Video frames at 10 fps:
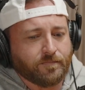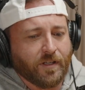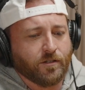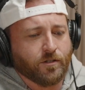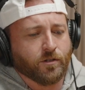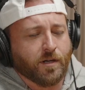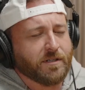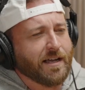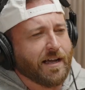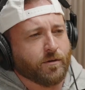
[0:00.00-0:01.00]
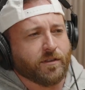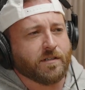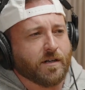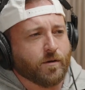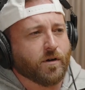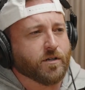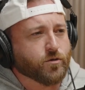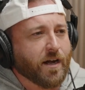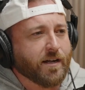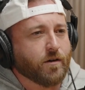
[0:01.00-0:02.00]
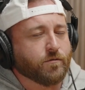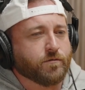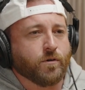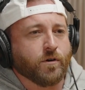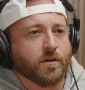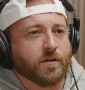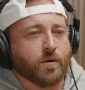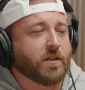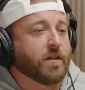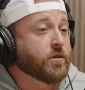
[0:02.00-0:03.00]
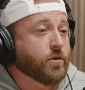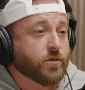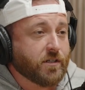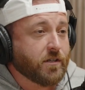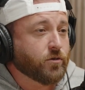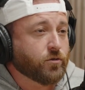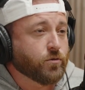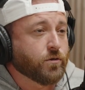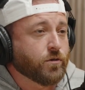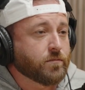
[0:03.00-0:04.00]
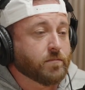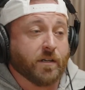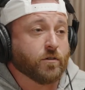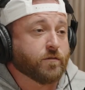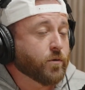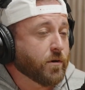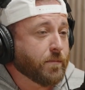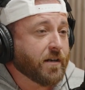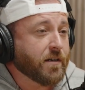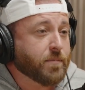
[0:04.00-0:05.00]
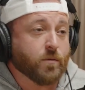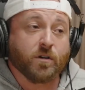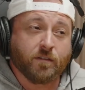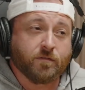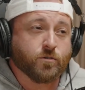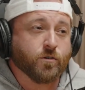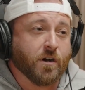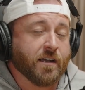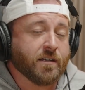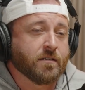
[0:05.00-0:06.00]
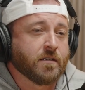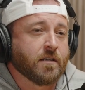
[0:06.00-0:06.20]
let me down with things that I wanted to try out for. I would have loved to go to SEAL school. I don't know if I would have made it, but I would have loved to try.